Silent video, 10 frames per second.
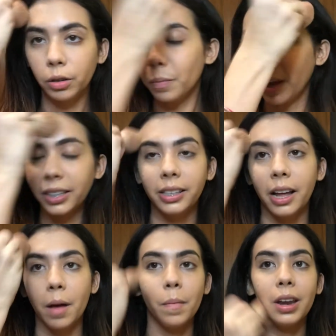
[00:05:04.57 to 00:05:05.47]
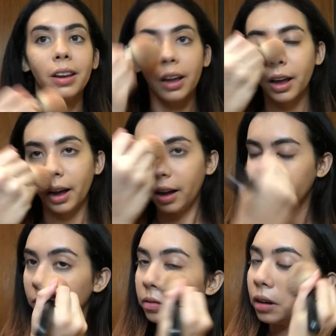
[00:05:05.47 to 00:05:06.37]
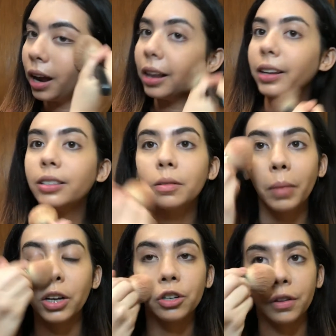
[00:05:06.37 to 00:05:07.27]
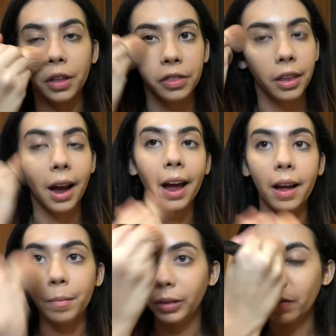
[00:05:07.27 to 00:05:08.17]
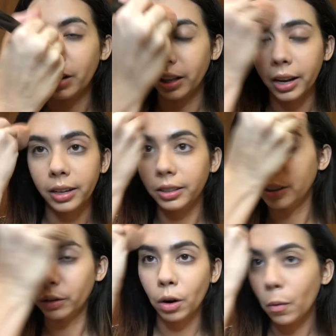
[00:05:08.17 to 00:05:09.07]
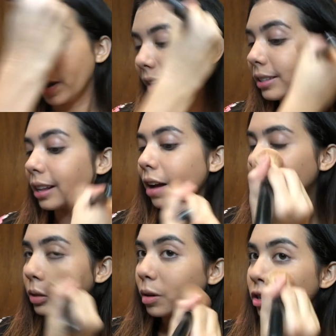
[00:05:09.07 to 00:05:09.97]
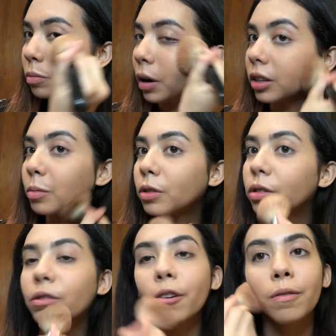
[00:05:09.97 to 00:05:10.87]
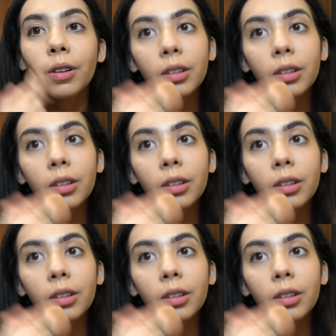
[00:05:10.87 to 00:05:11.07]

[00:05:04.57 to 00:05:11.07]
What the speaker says: or mix them, and I like to make sure that I am living like a zero waste life as much as possible, so